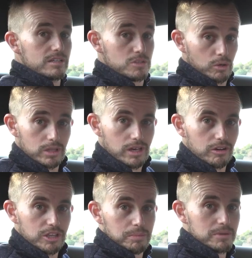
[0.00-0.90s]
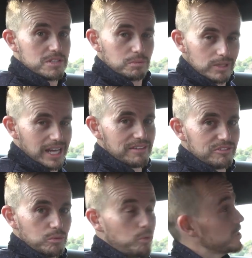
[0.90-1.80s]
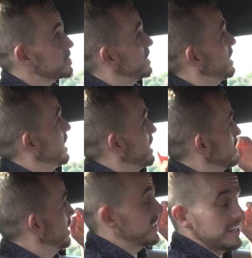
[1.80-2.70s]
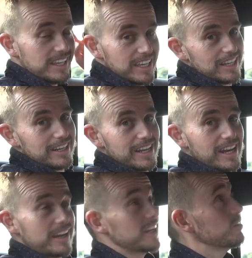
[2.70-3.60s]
Taller occupants will have to watch their head getting in and out. And